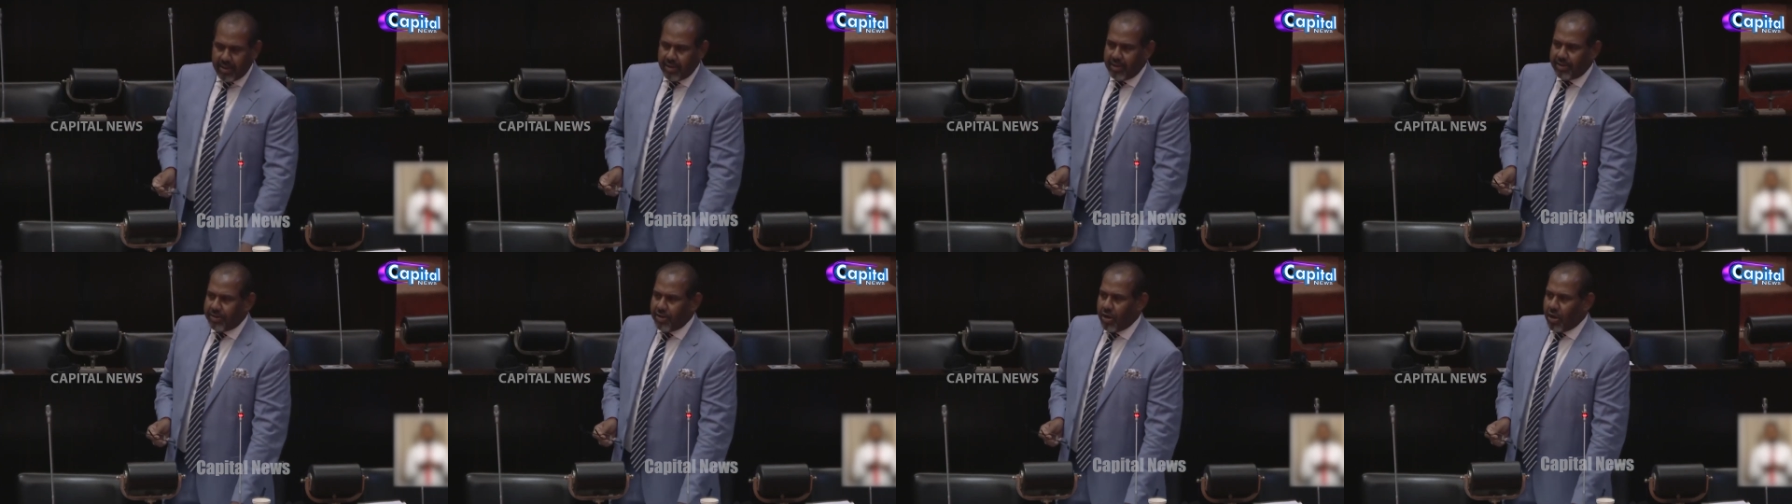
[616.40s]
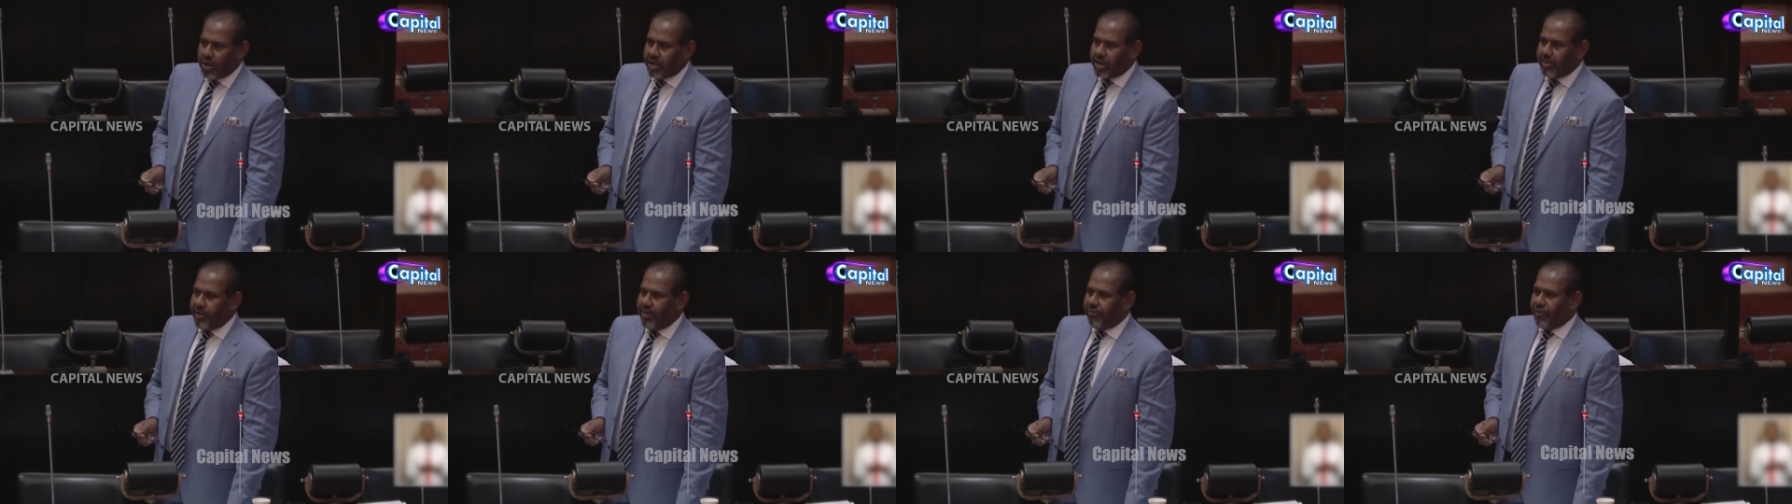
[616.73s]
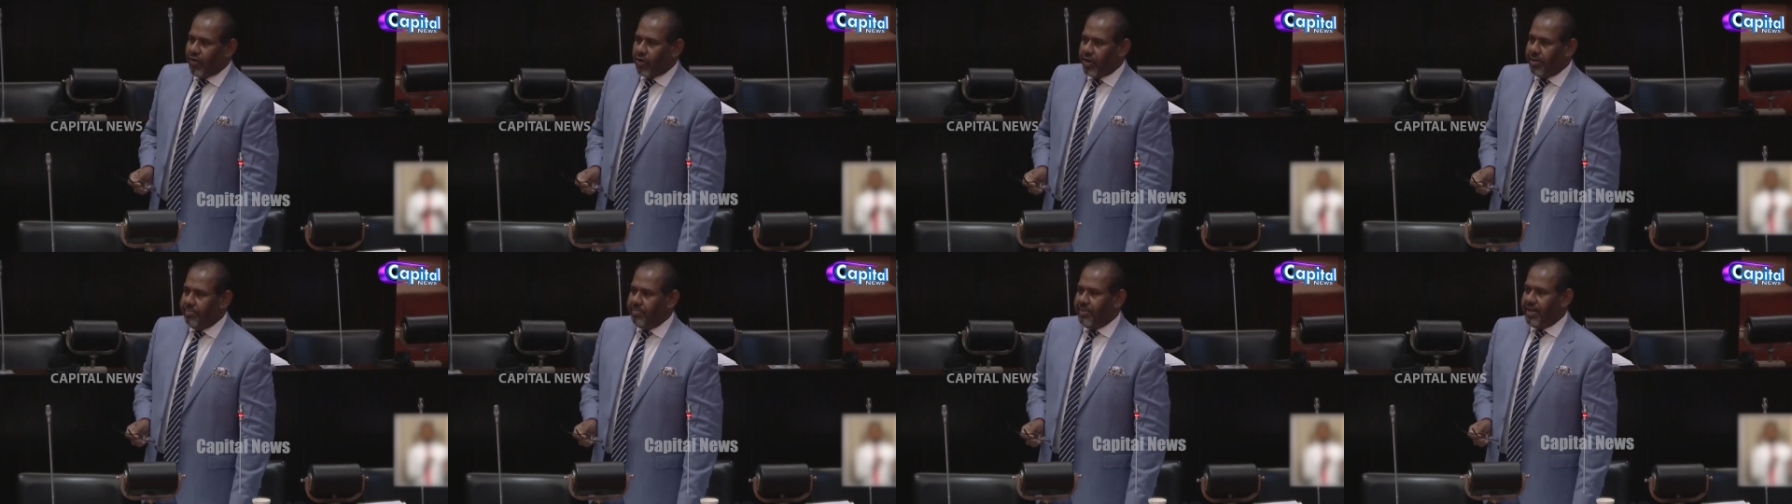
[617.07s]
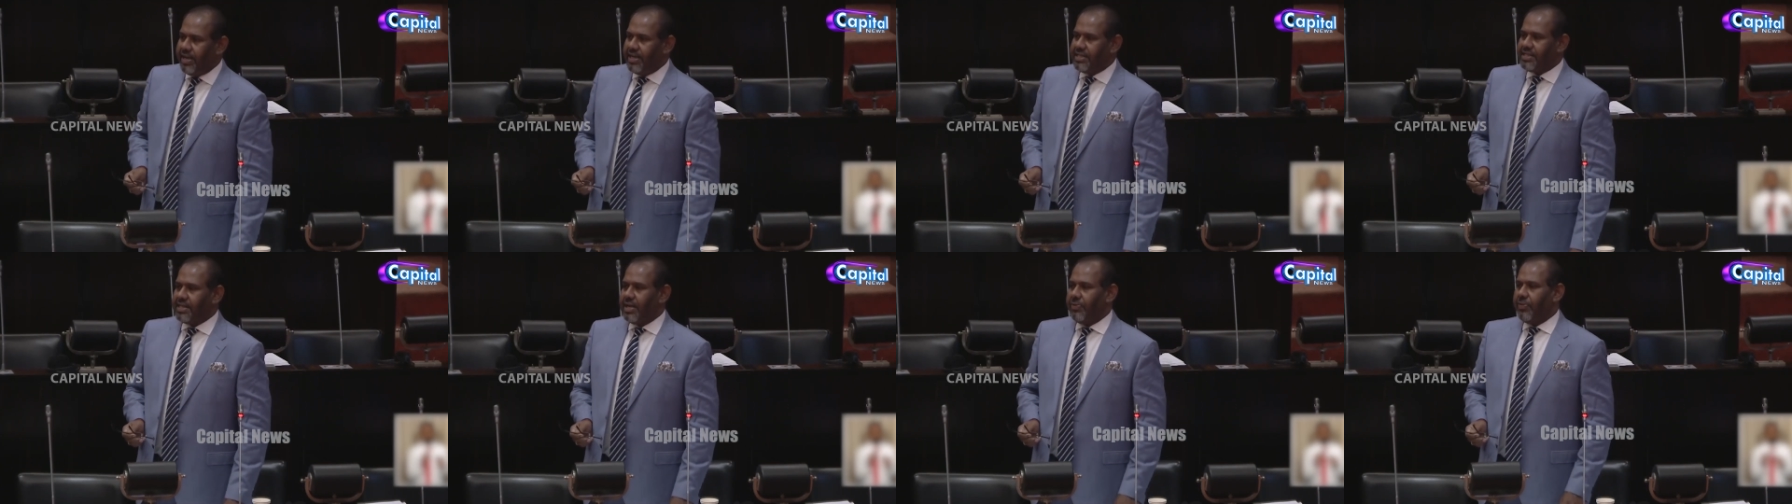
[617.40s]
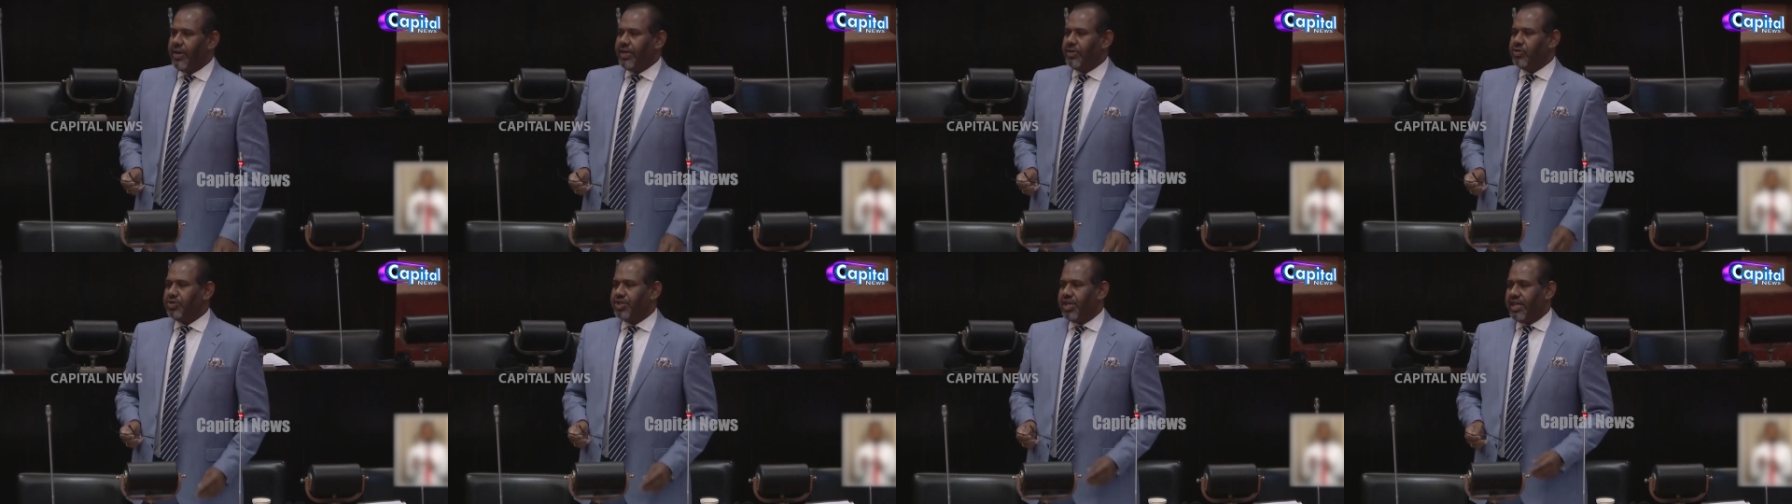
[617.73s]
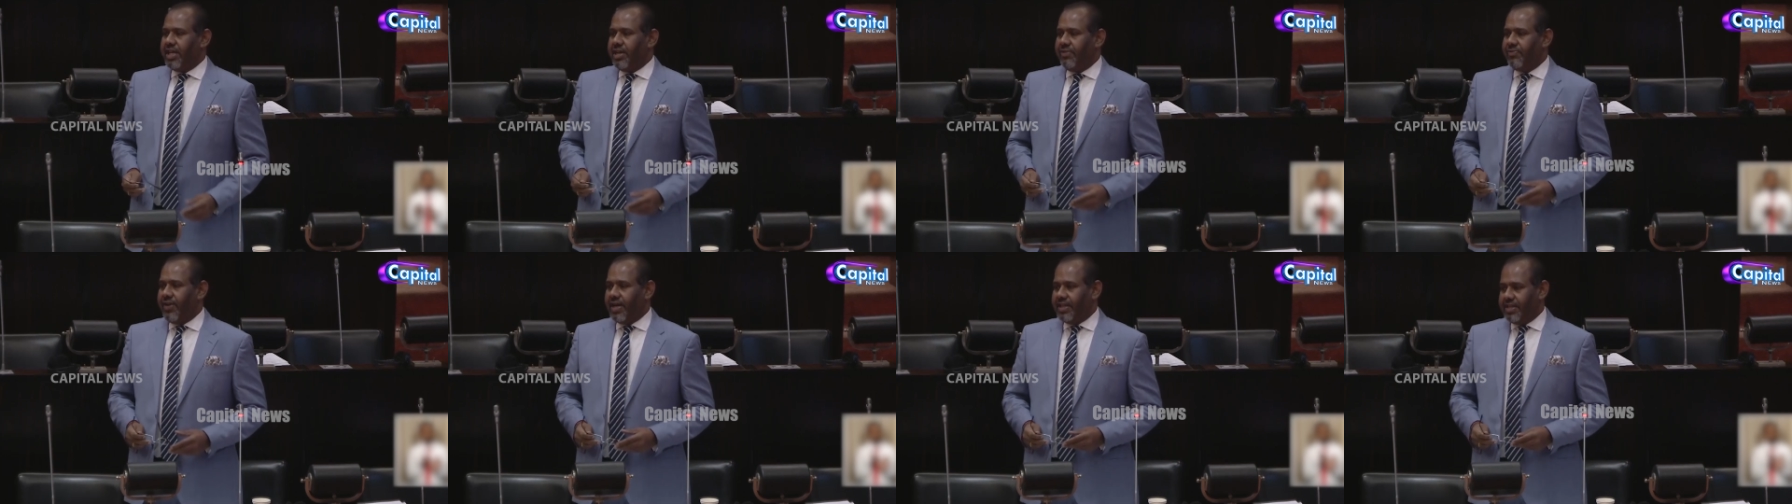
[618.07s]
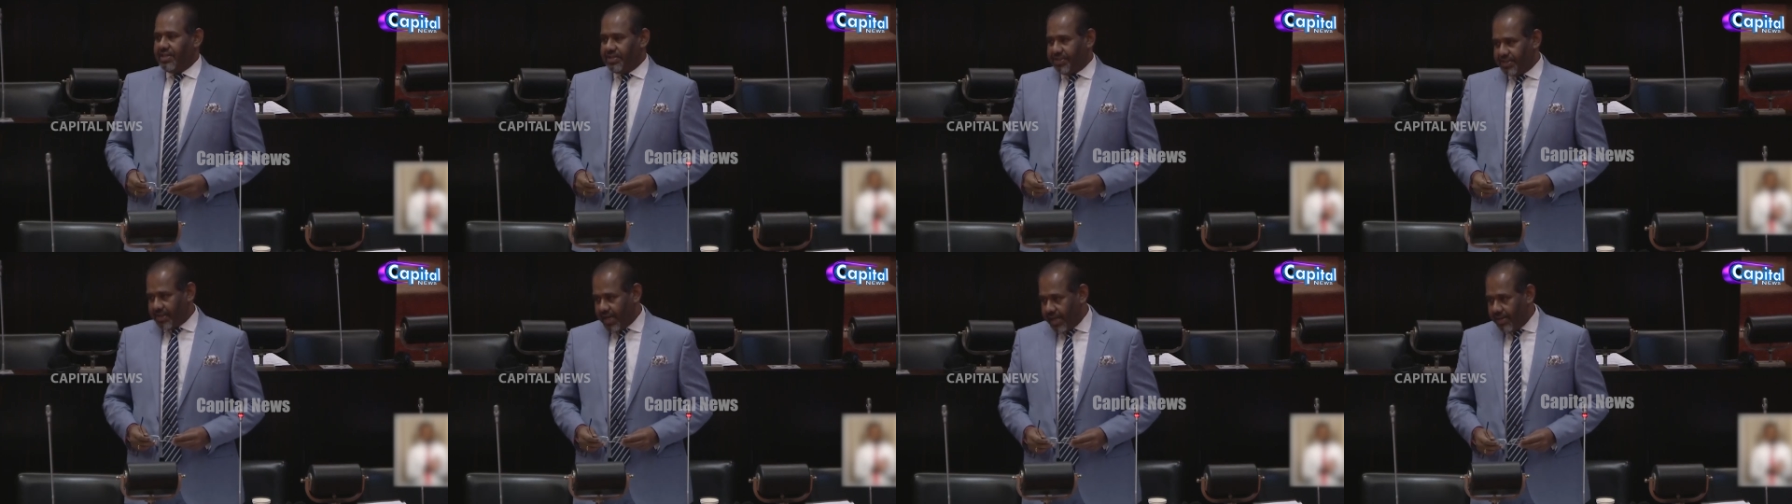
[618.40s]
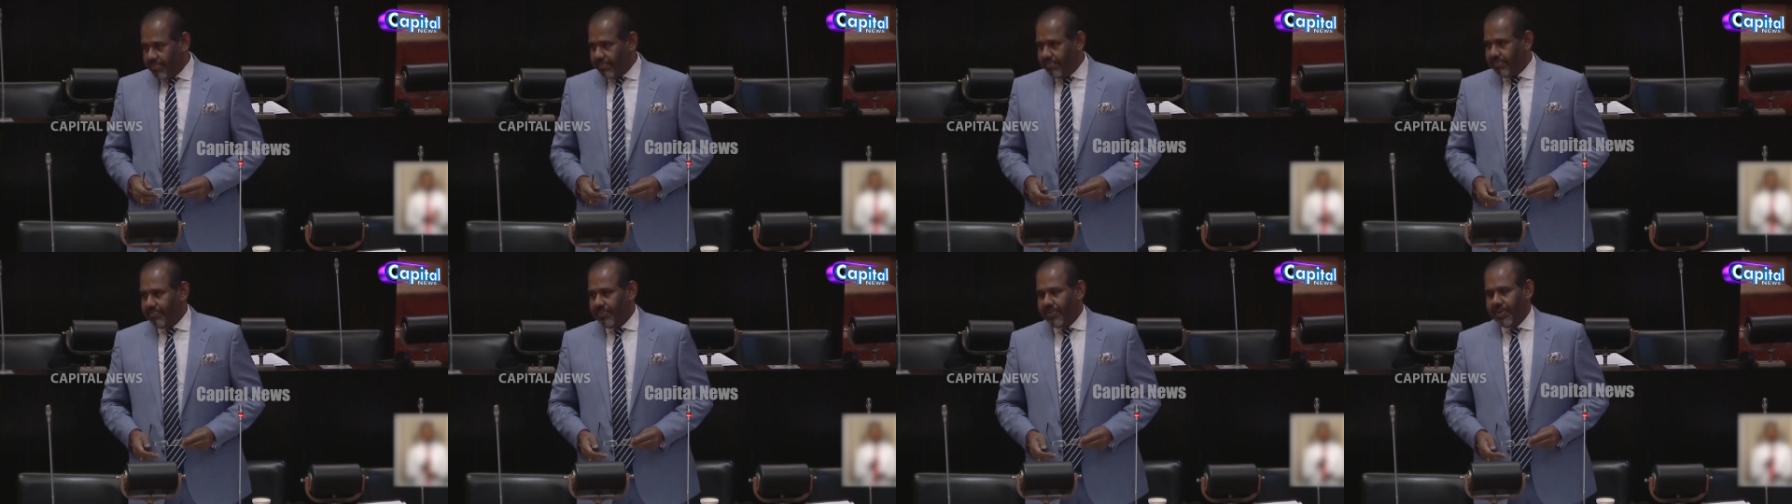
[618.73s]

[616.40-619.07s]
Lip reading: the Honourable Foreign Minister, went to Geneva this time.